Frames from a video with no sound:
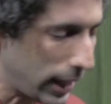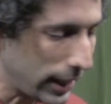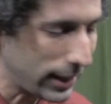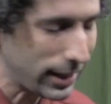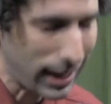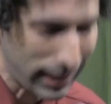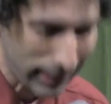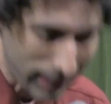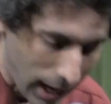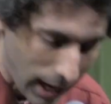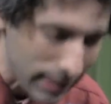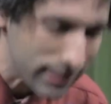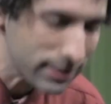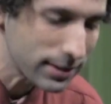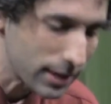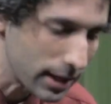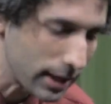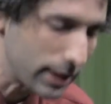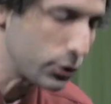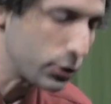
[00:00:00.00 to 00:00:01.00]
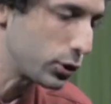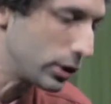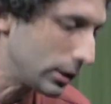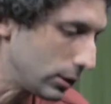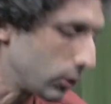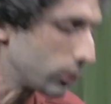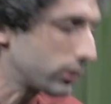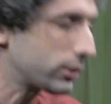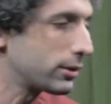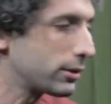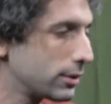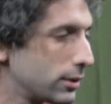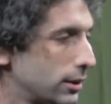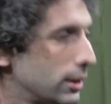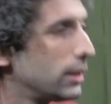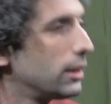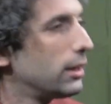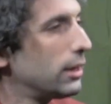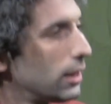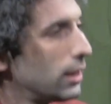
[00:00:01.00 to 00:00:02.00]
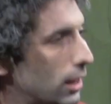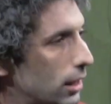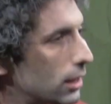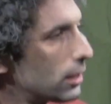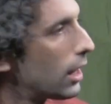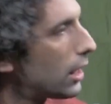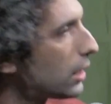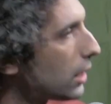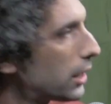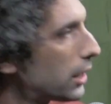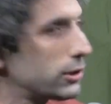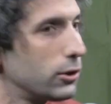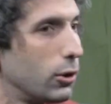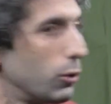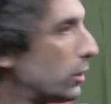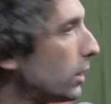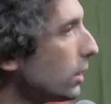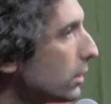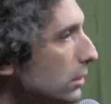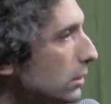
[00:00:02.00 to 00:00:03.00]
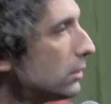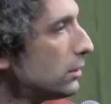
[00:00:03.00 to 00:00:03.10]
I gotta say, she looked a lot like Yoda.